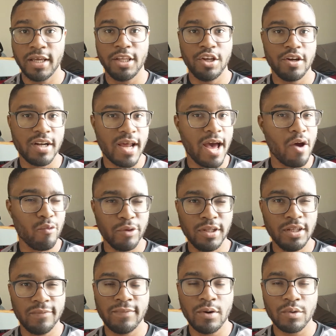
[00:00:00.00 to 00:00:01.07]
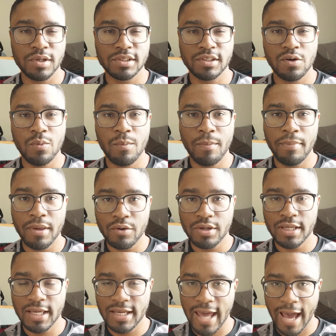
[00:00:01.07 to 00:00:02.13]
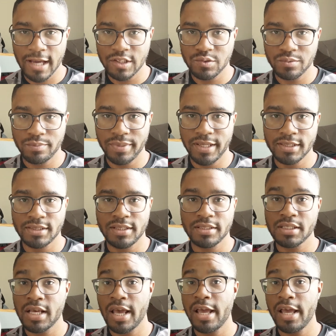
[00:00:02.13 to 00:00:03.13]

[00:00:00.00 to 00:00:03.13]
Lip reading: and you're not really focused on building an actual business